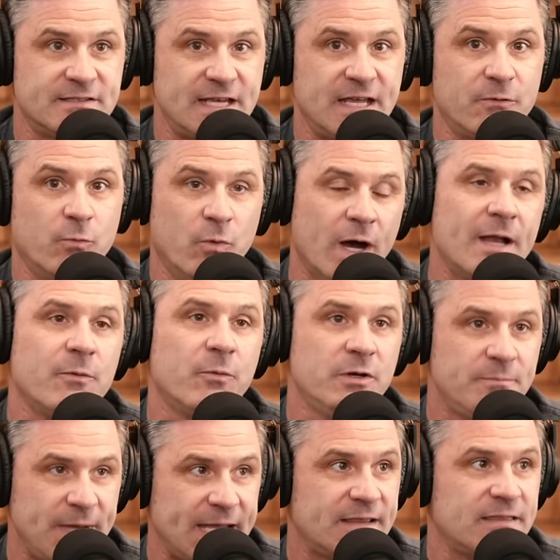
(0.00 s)
said, what
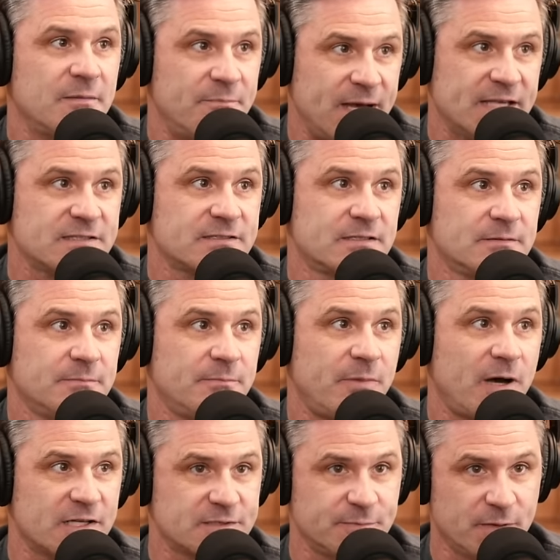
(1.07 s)
would make the best
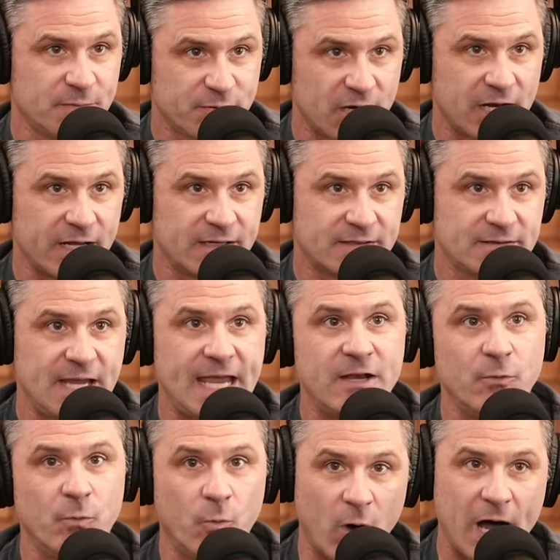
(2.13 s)
possible product
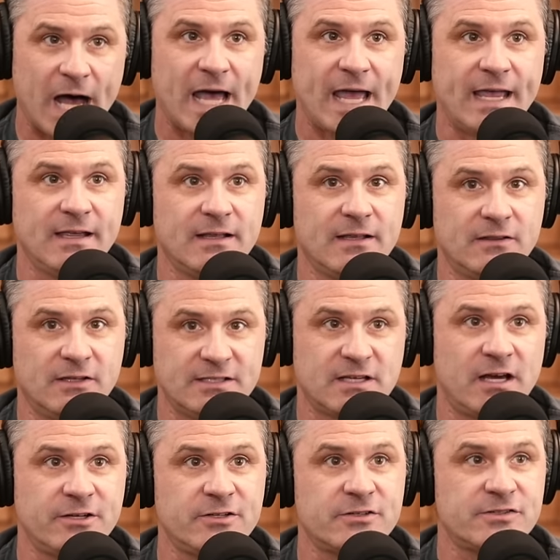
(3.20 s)
and why let's
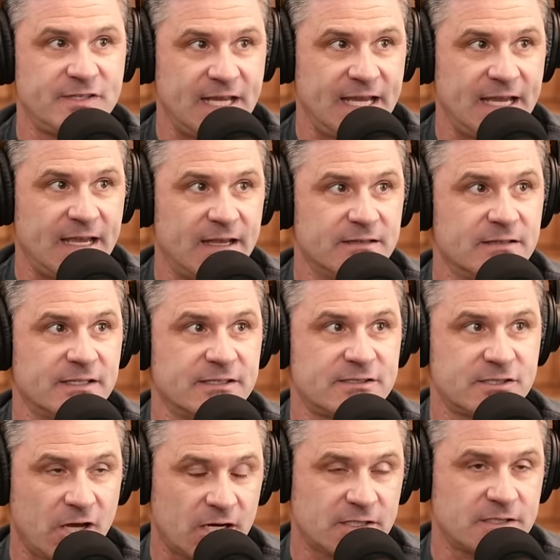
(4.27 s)
understand let's
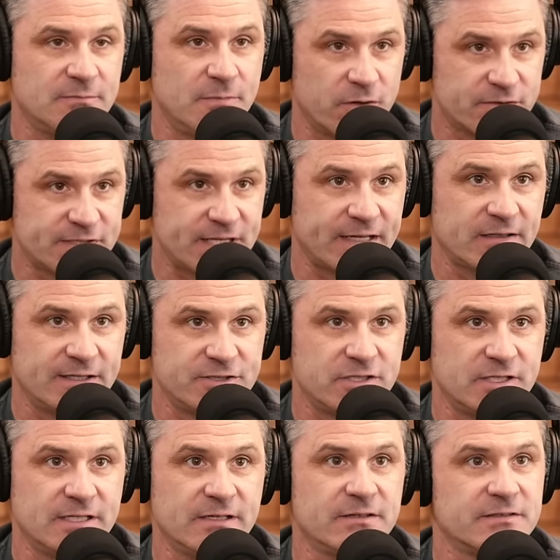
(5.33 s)
talk to motorcycle
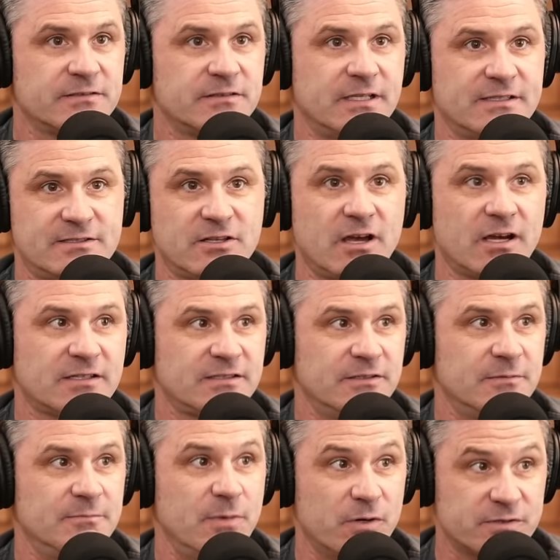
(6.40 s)
engineers let's talk
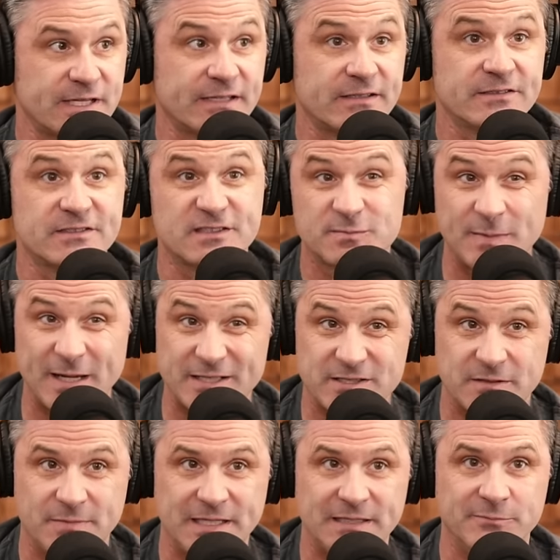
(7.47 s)
to motorcycle
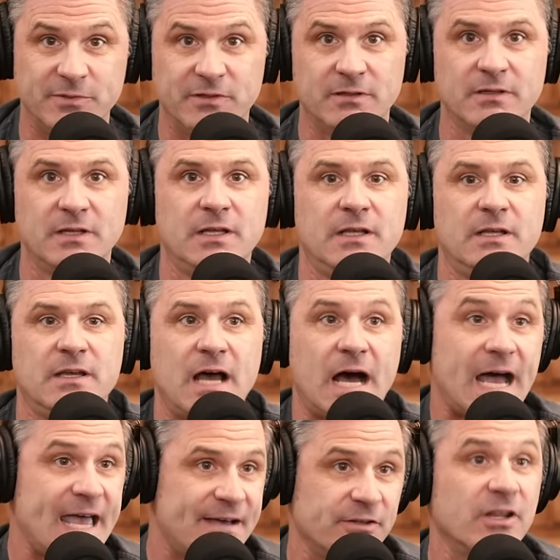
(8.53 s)
suspension people
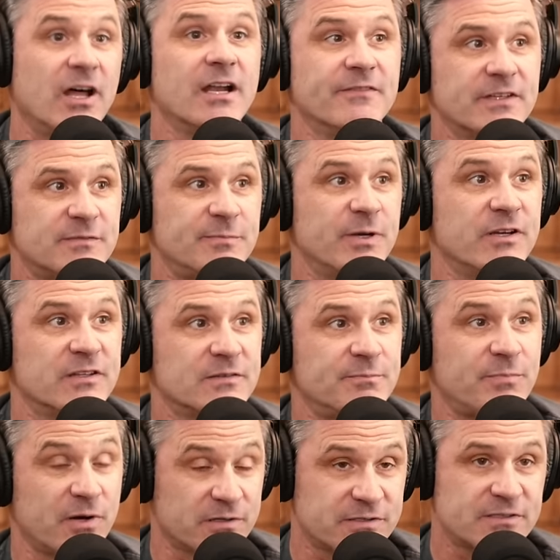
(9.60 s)
I have a lot of experience
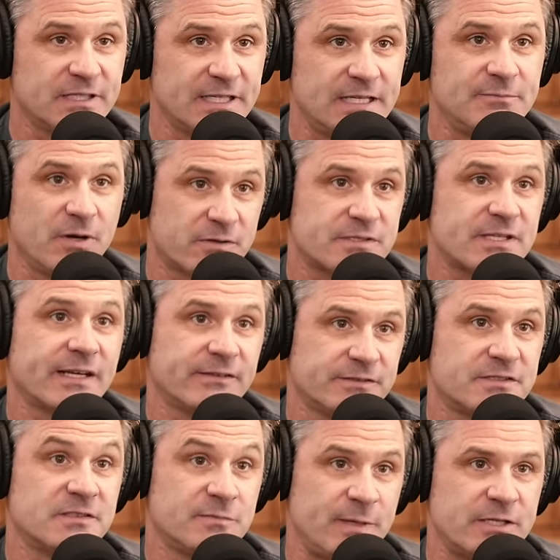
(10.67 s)
personally in motorcycle
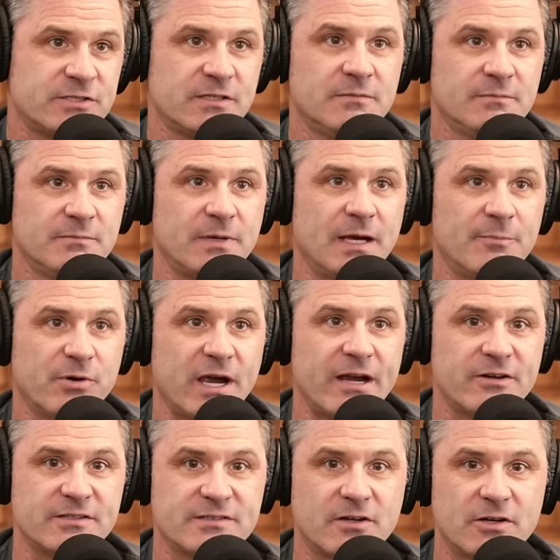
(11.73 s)
suspension uh,
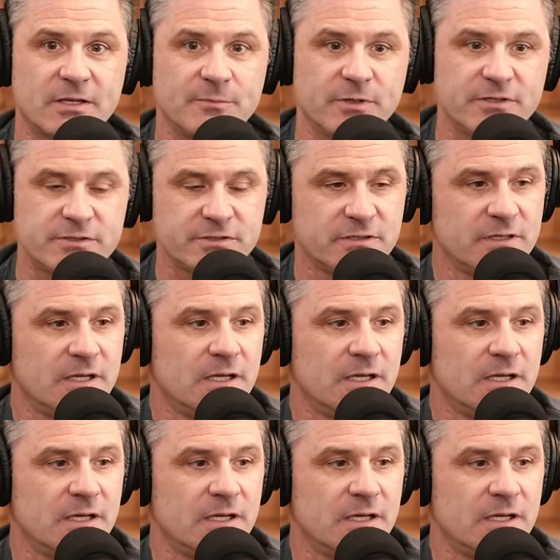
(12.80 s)
prior to starting push.